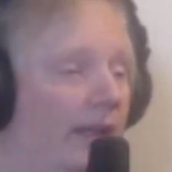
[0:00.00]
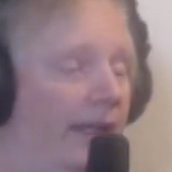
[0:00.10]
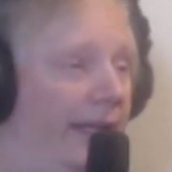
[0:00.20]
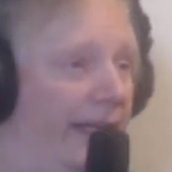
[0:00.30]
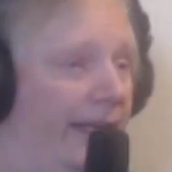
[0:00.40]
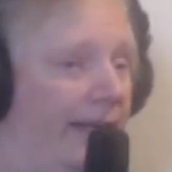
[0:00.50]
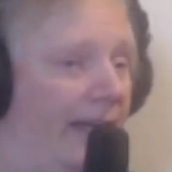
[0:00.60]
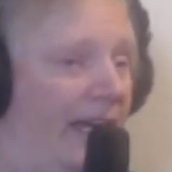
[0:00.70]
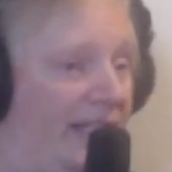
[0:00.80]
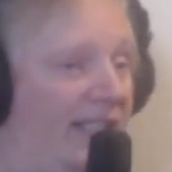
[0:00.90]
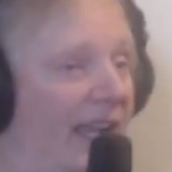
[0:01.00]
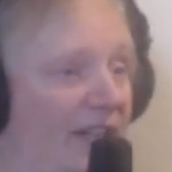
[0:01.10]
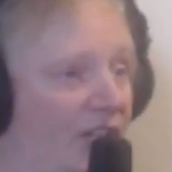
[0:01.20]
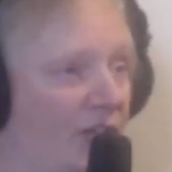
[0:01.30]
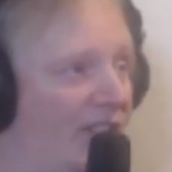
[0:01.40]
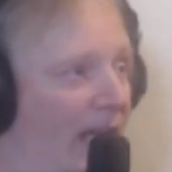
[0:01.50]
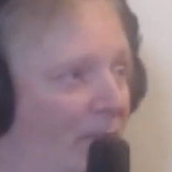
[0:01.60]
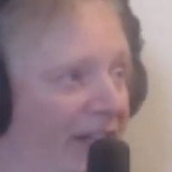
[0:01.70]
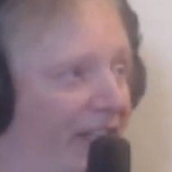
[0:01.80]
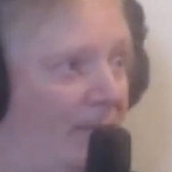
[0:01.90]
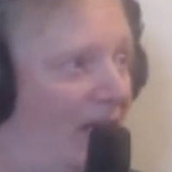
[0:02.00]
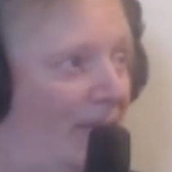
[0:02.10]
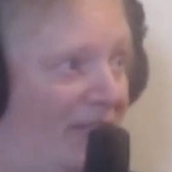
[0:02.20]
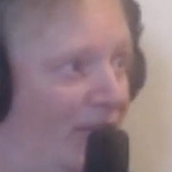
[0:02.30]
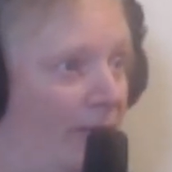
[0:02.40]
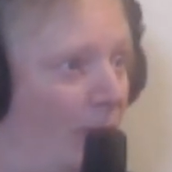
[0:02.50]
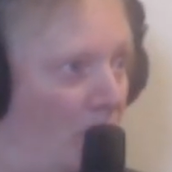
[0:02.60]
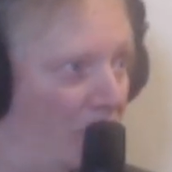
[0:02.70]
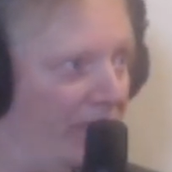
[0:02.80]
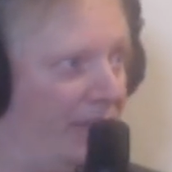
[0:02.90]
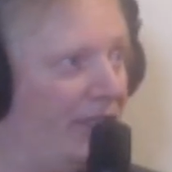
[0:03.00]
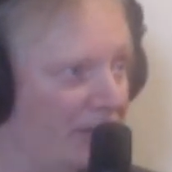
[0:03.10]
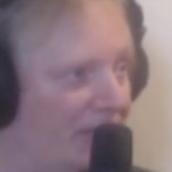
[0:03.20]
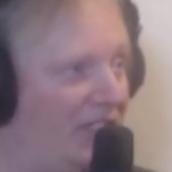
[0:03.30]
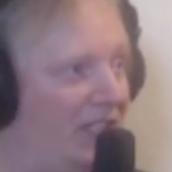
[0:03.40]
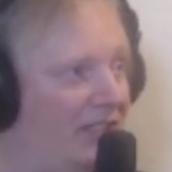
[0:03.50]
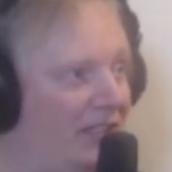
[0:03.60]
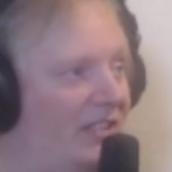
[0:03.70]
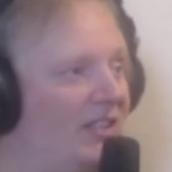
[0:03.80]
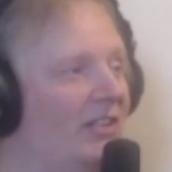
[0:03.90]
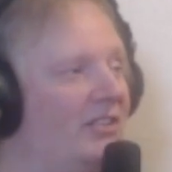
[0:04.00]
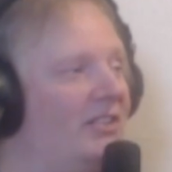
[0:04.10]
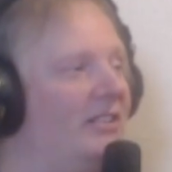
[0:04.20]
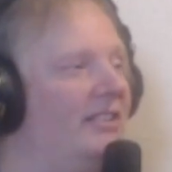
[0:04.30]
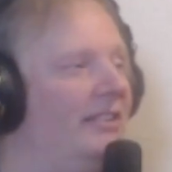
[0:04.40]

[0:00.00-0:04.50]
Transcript: And I decided to use that money to buy myself a really good seat to this concert.